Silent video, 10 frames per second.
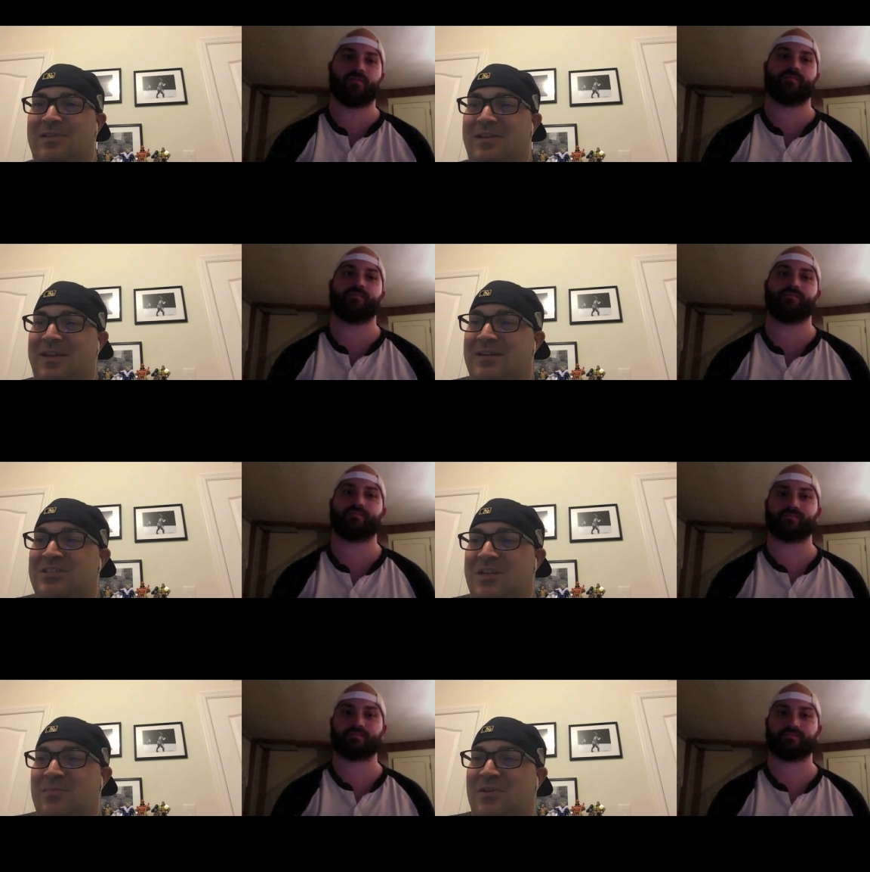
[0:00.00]
Speaker 1: like
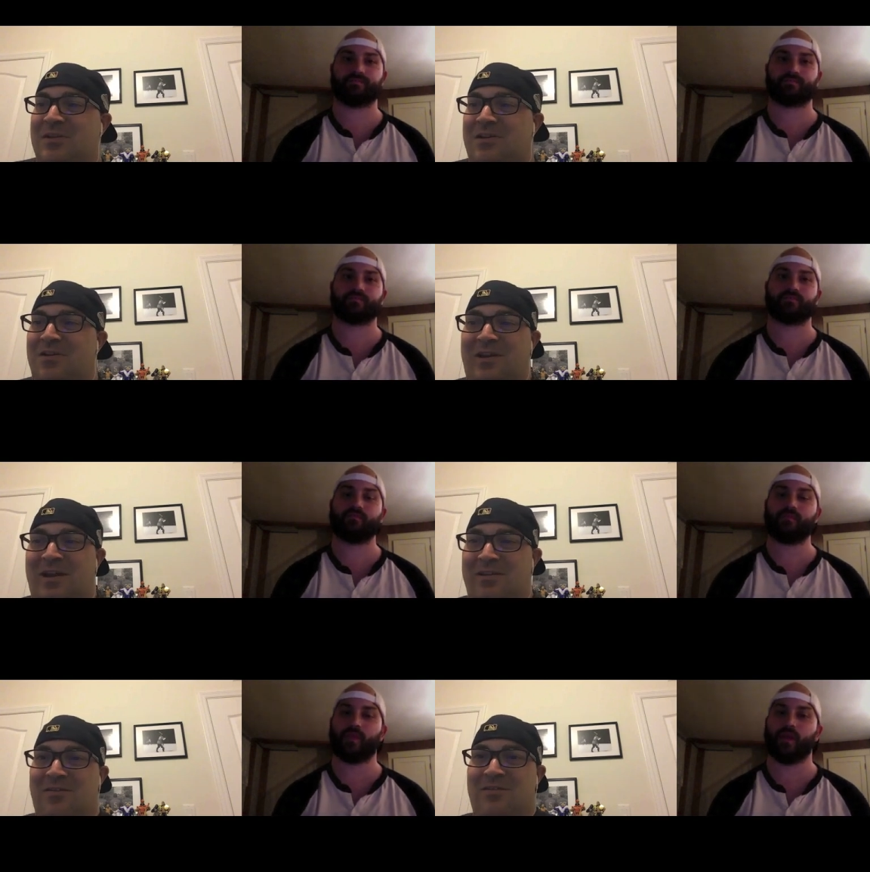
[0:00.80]
Ciampa and
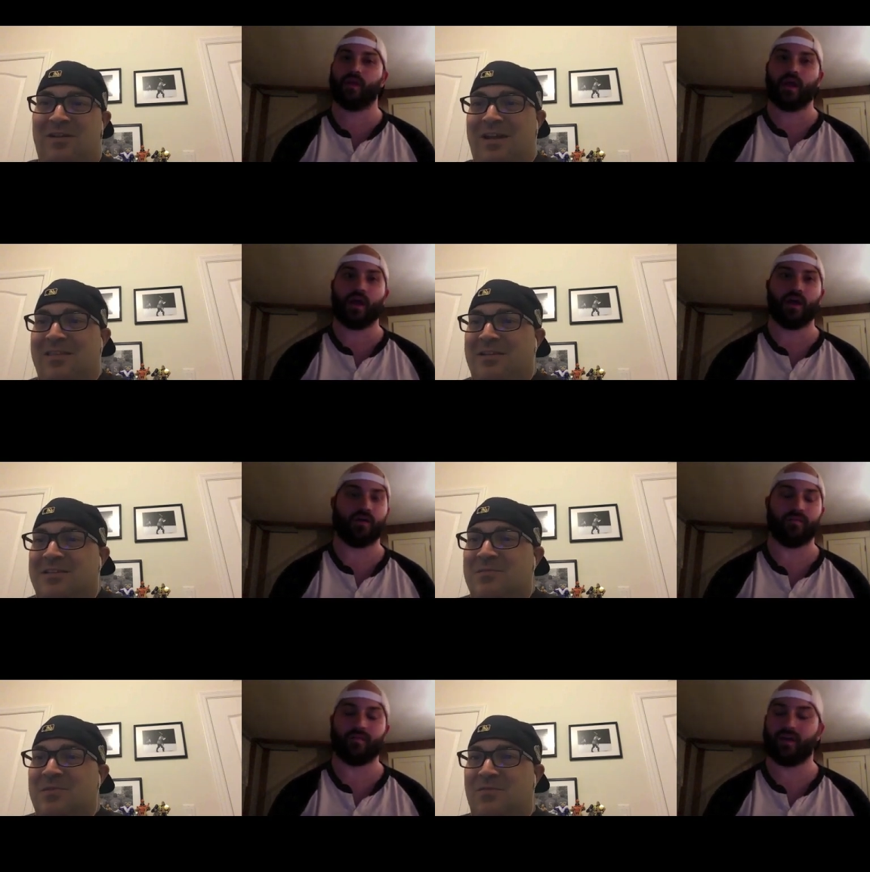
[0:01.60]
I think it's um, going
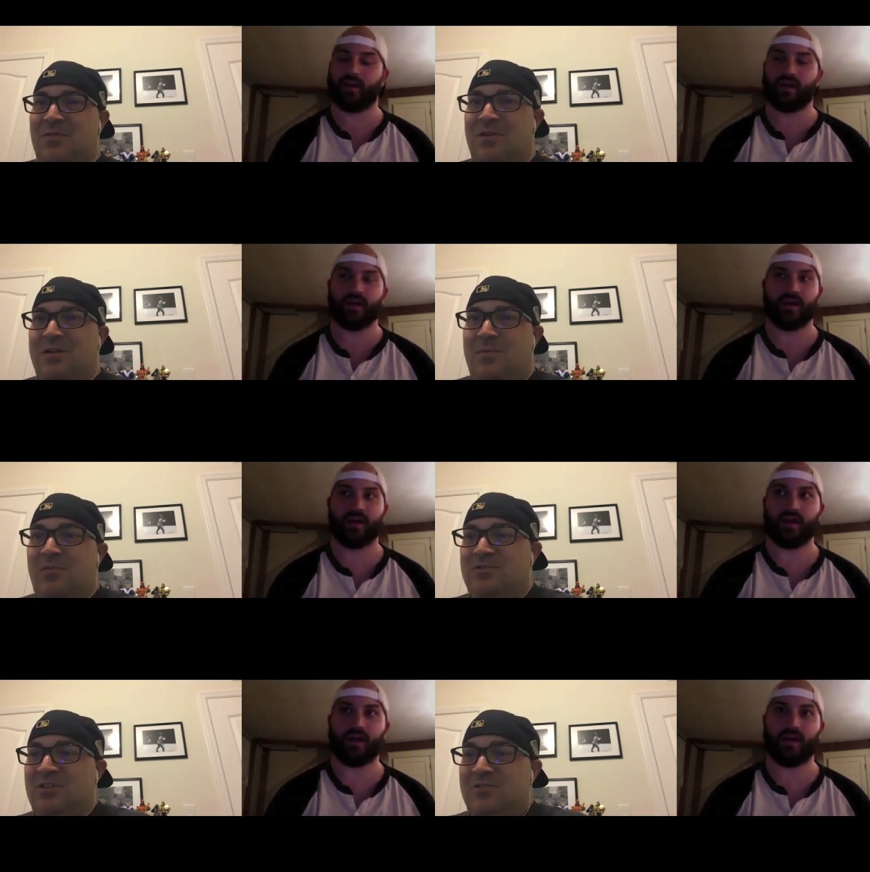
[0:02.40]
to be for a couple
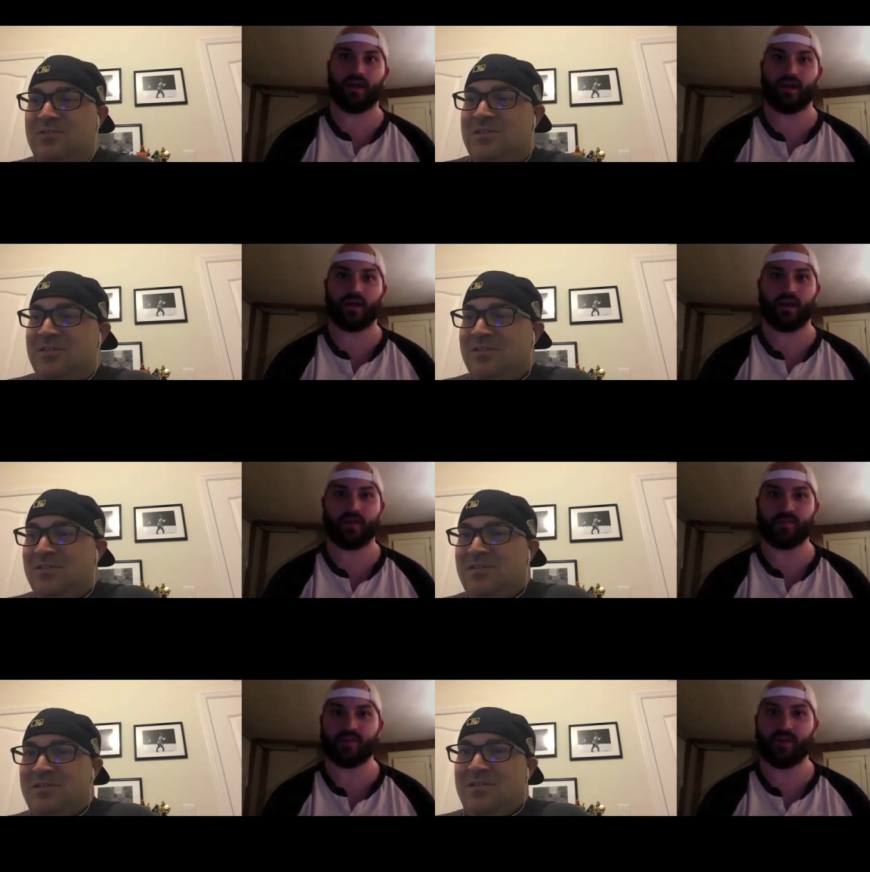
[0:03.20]
shows.
Speaker 2: I mean,
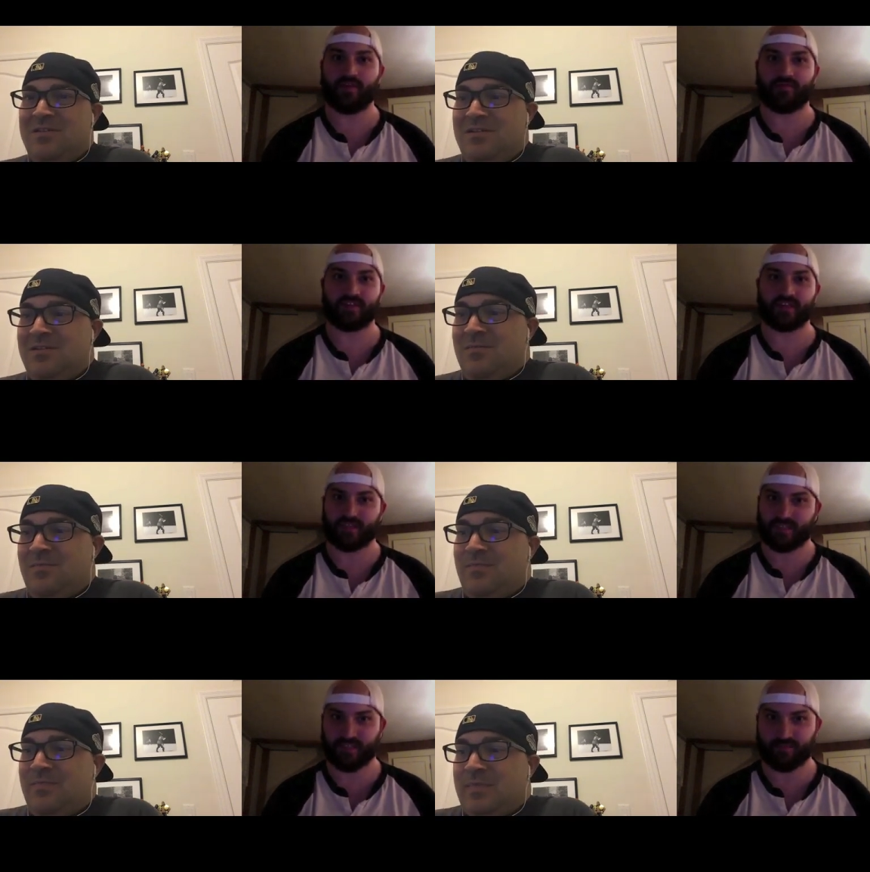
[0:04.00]
you have such a
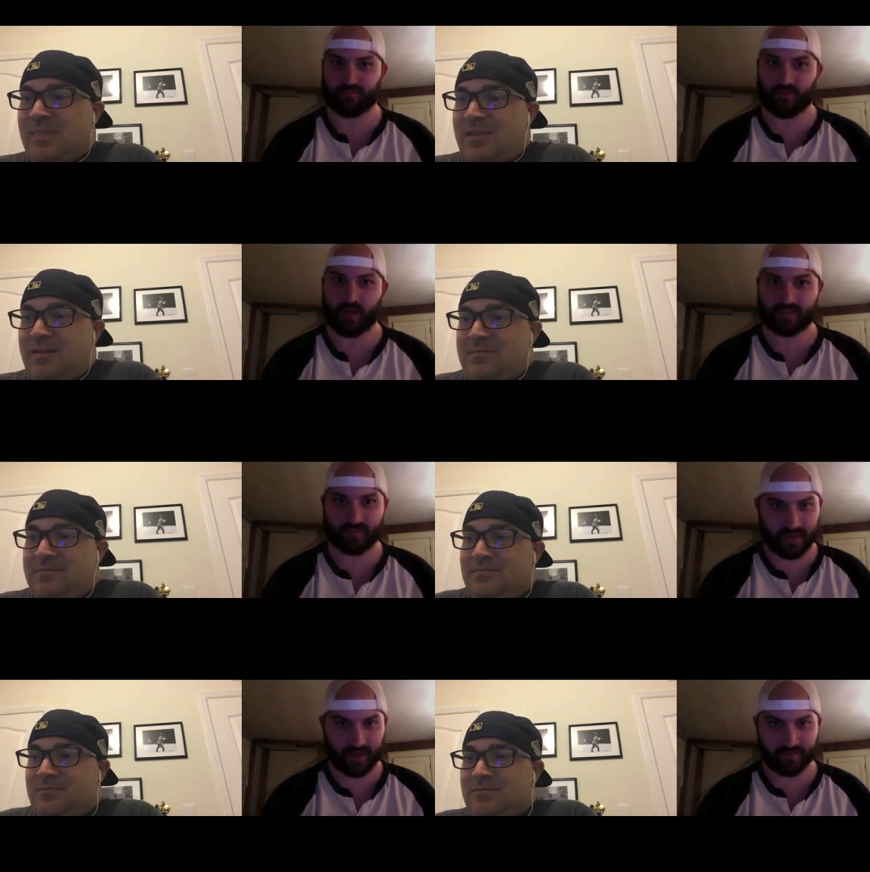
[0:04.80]
deep roster
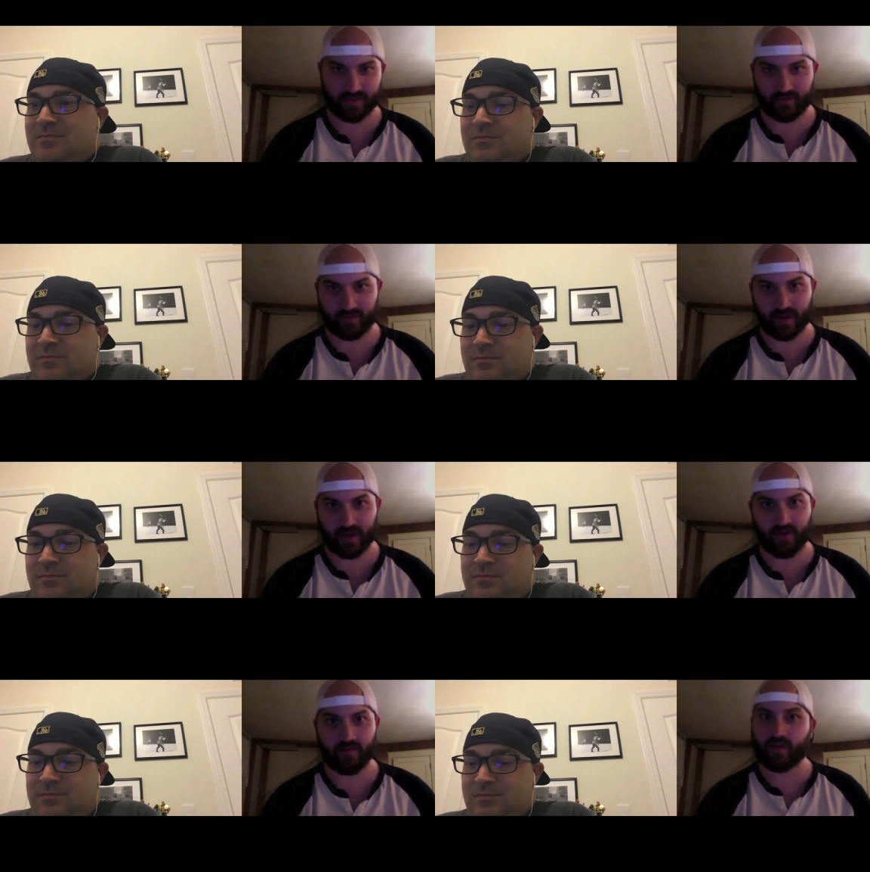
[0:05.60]
down there right
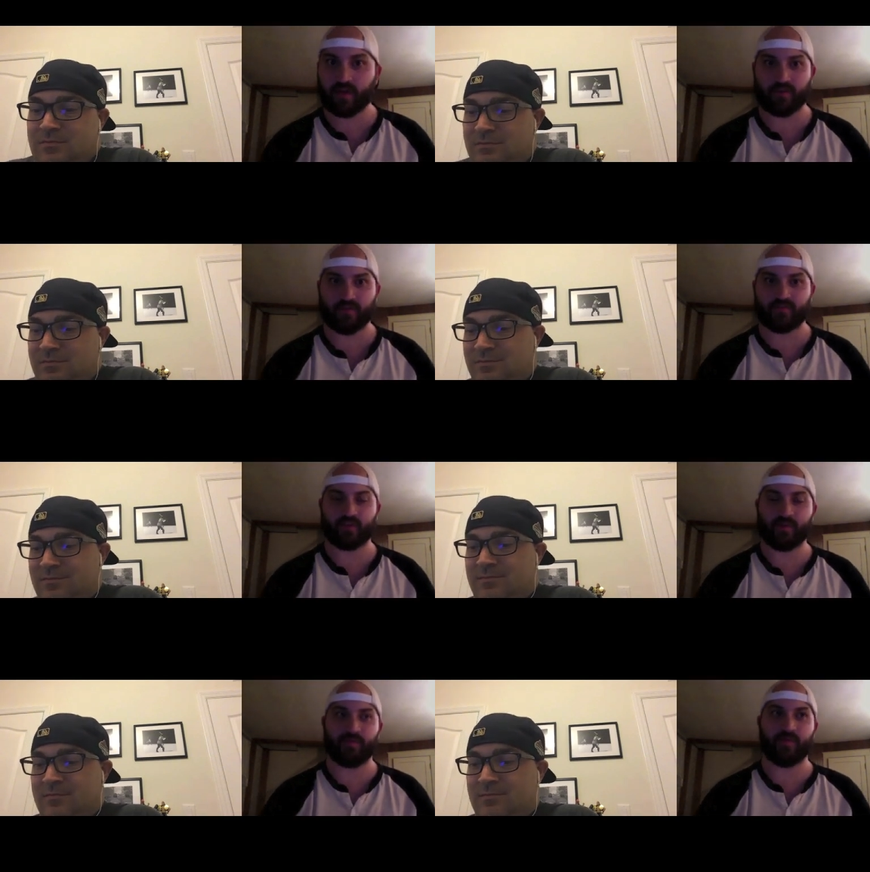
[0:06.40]
now. You have so many
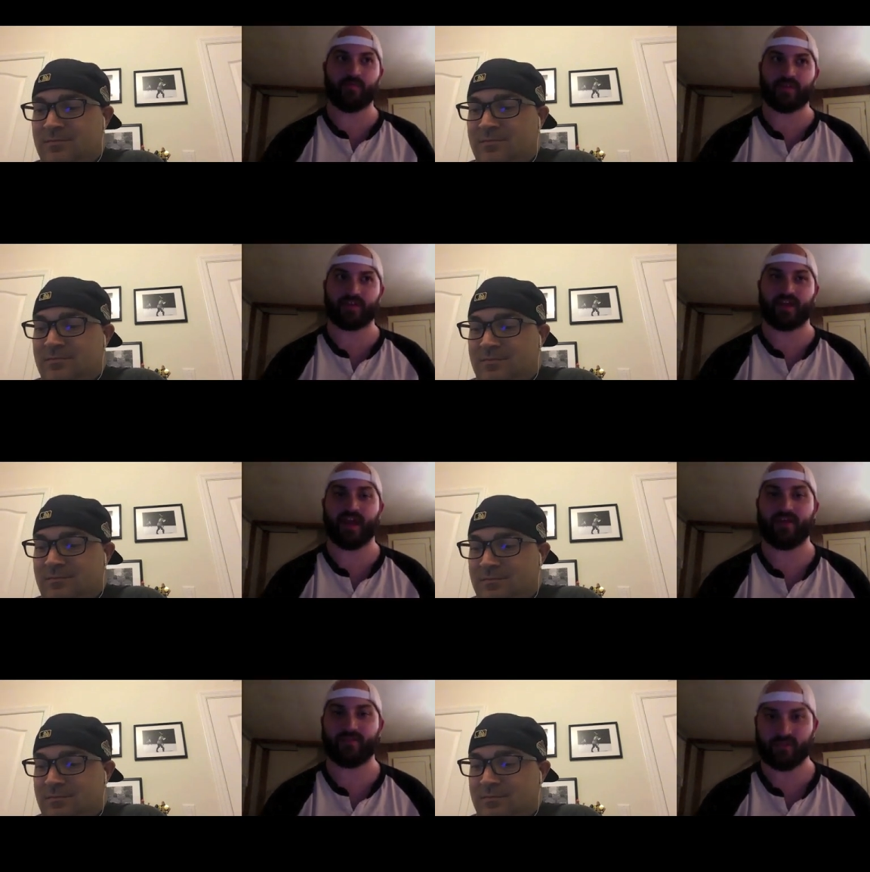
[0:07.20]
people that they
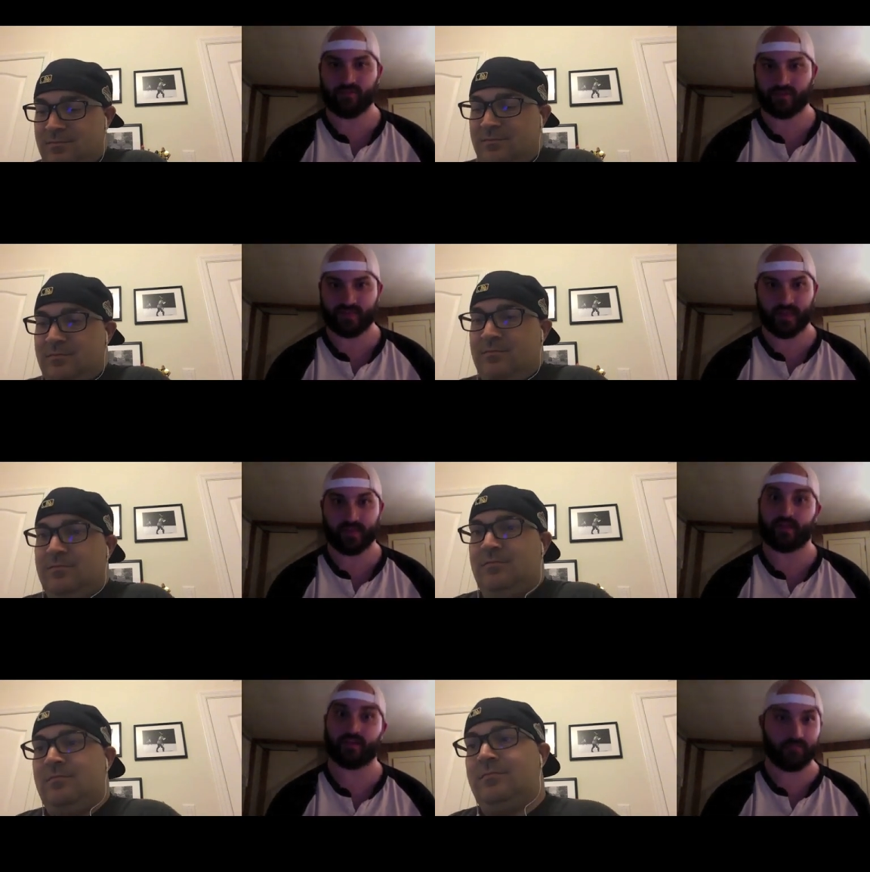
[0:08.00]
haven't used yet. Like
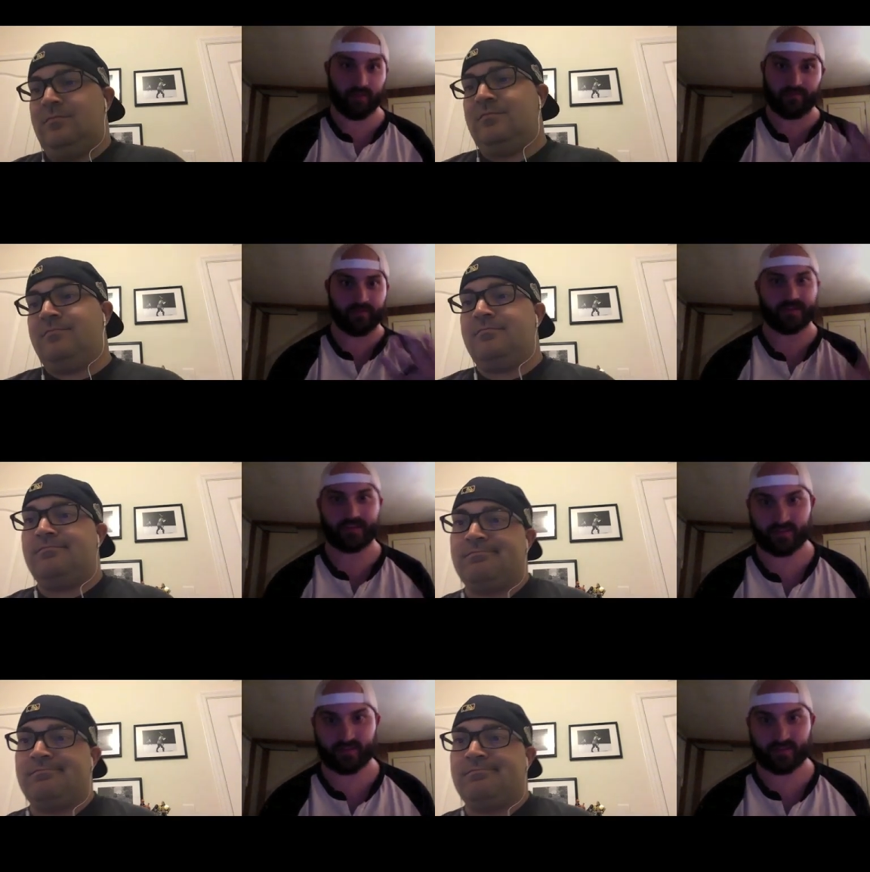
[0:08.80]
you referenced